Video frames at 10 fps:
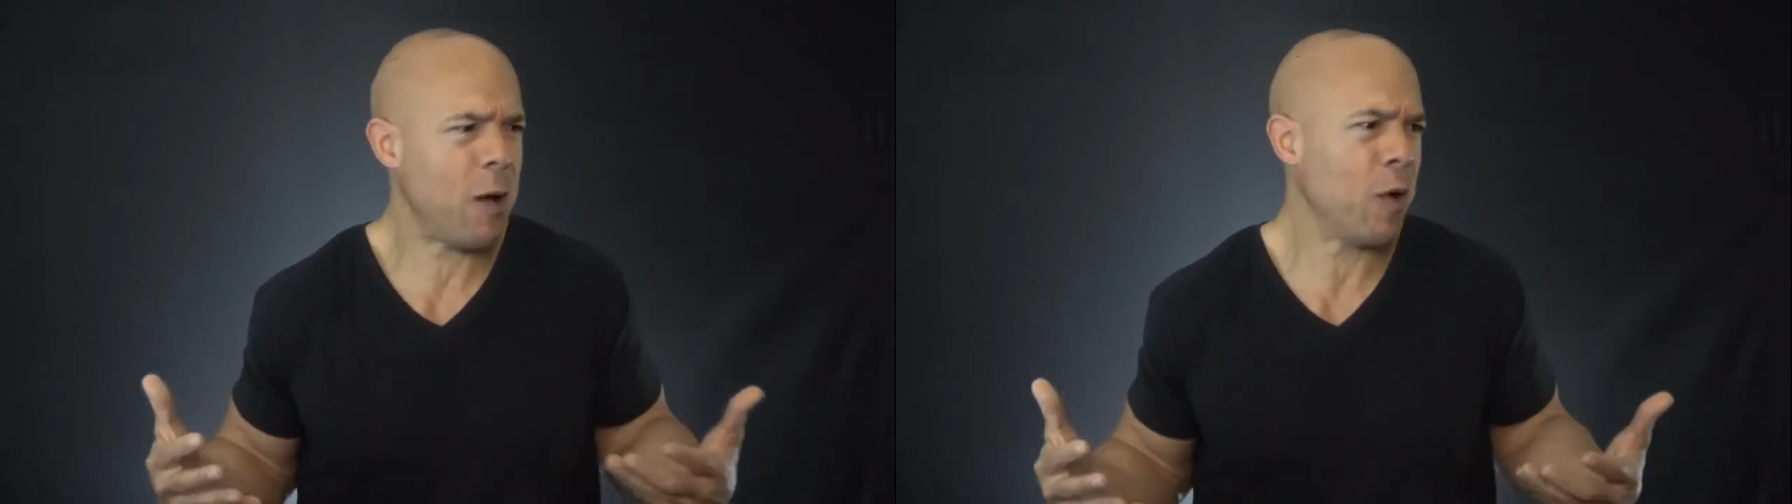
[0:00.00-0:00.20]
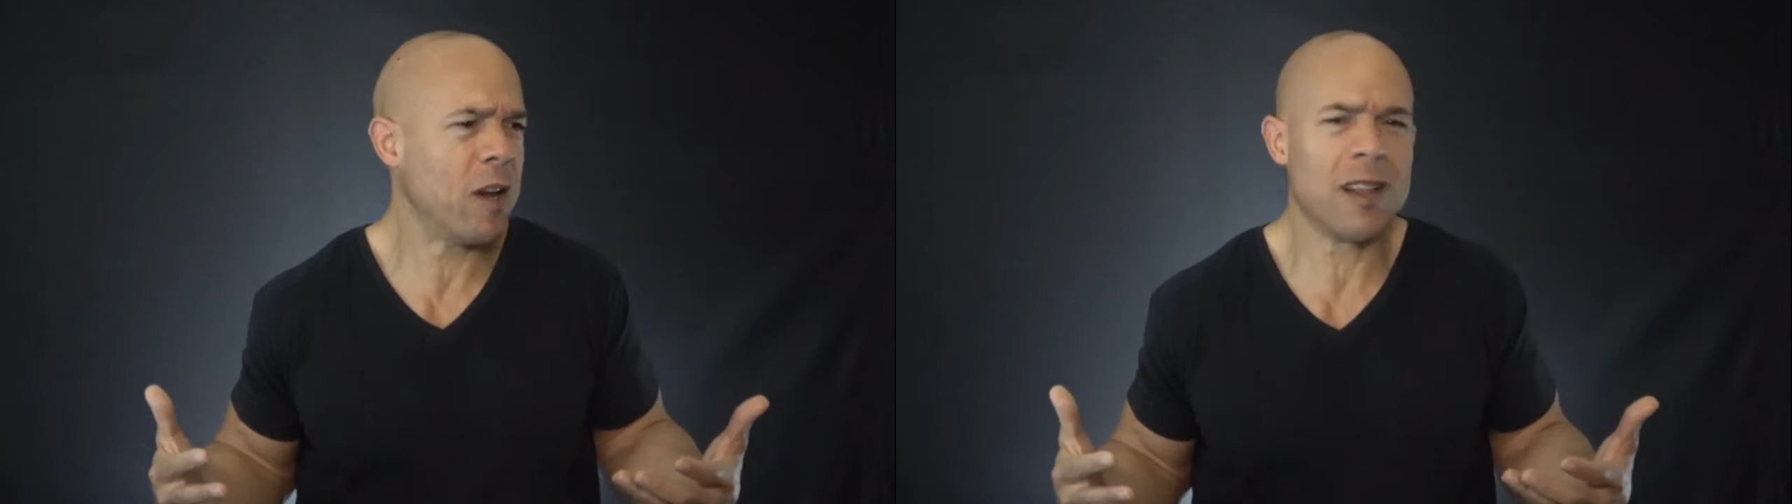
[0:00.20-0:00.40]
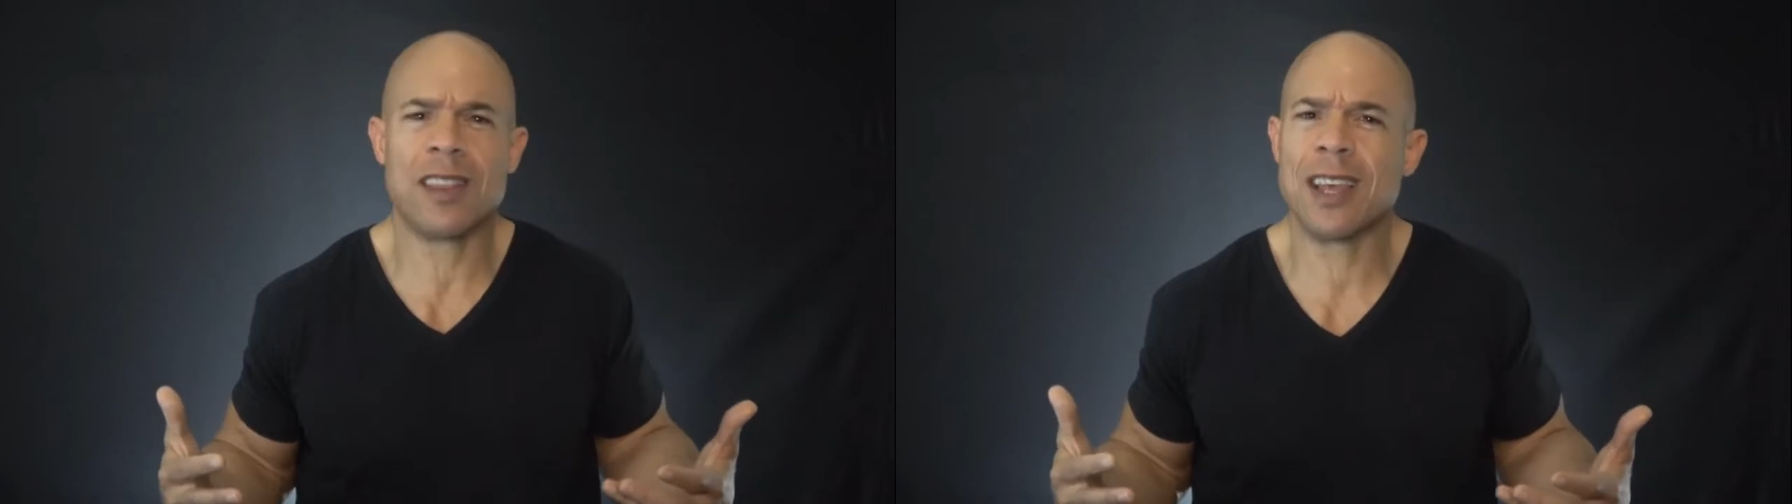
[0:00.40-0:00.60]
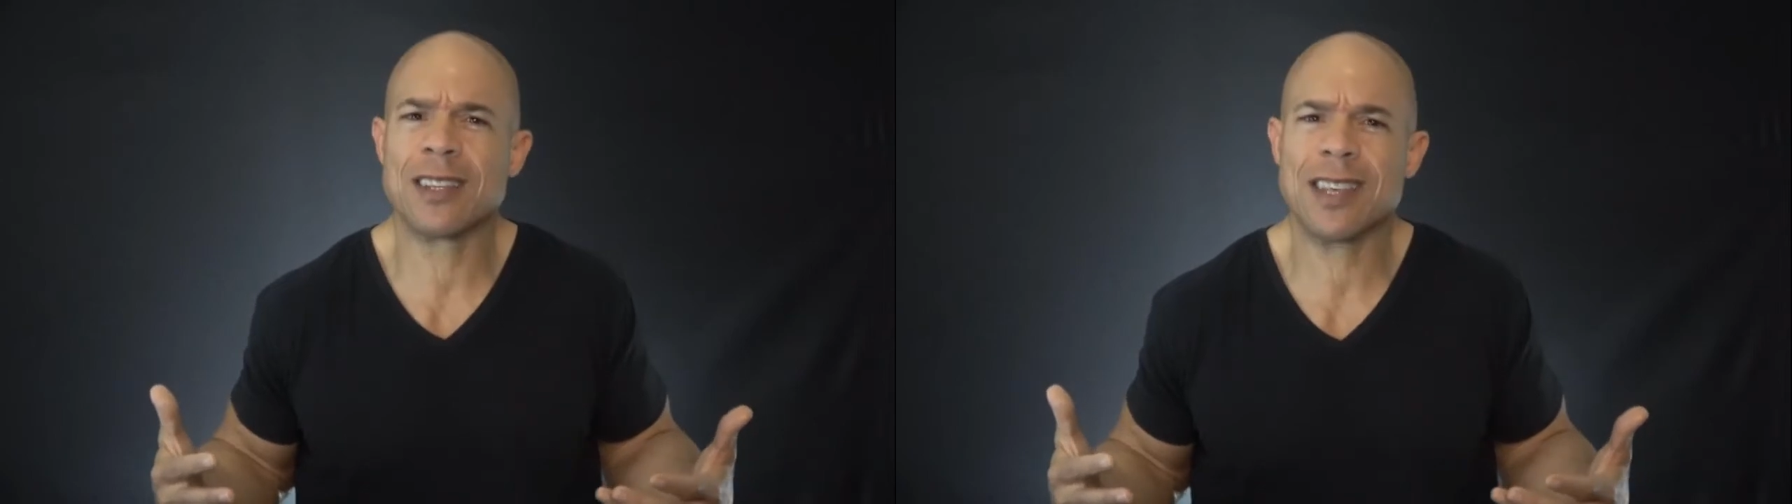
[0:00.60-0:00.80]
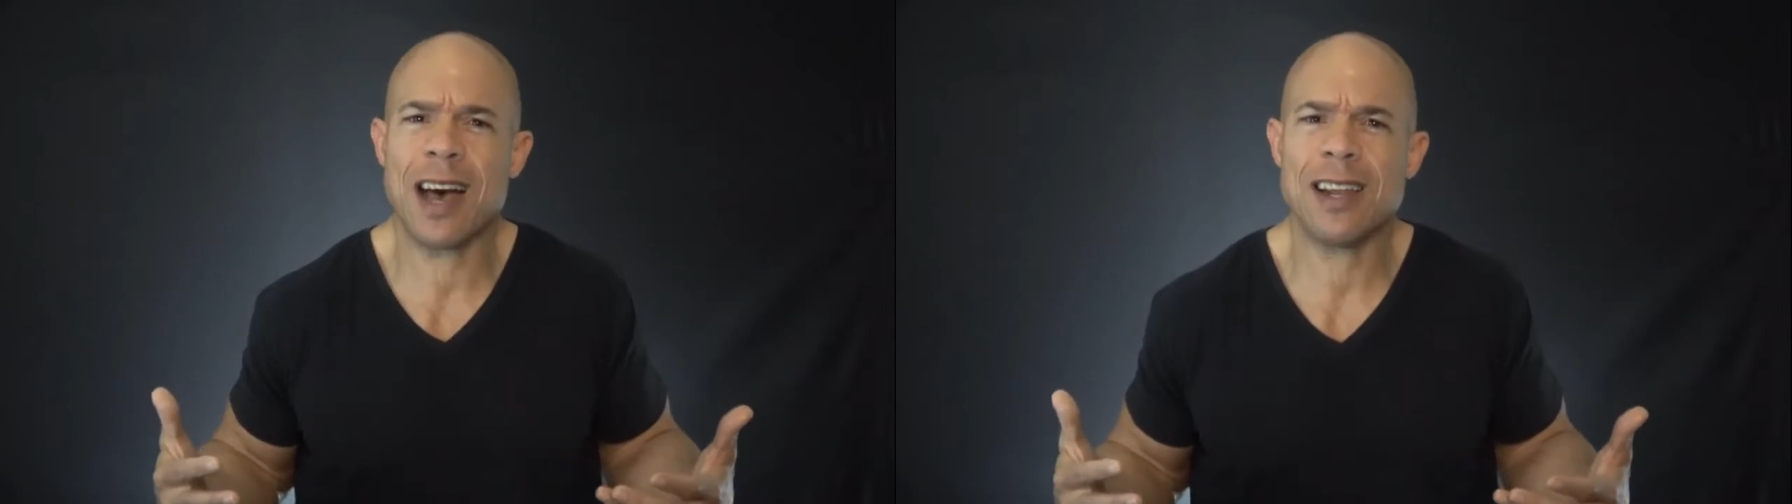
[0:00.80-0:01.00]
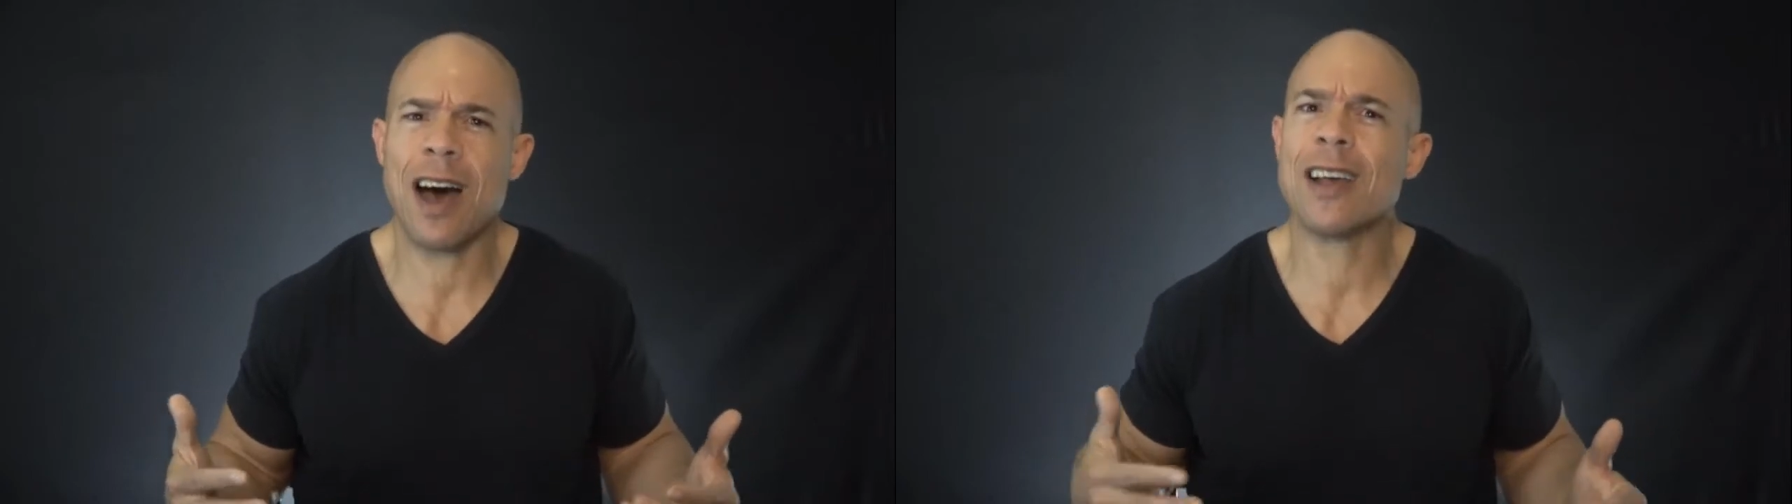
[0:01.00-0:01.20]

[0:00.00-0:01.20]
that when you think it's kind of